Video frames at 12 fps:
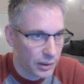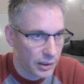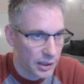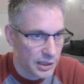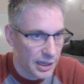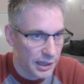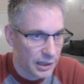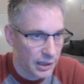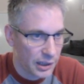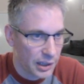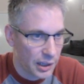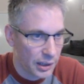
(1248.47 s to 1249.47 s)
Attacking the
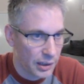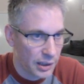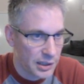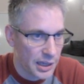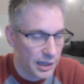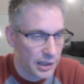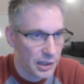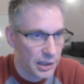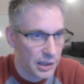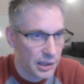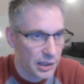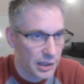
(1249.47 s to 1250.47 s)
king, attacking the
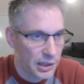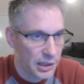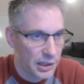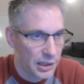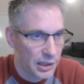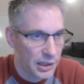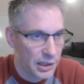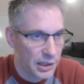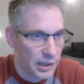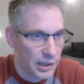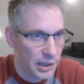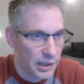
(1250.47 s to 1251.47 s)
e5 pawn.
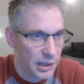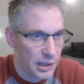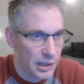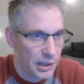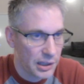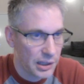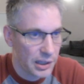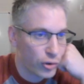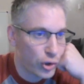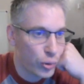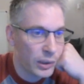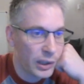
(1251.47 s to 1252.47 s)
And there are
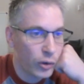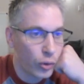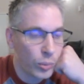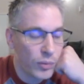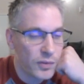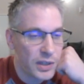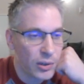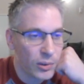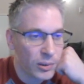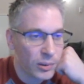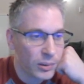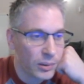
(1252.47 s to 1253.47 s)
two legal moves here.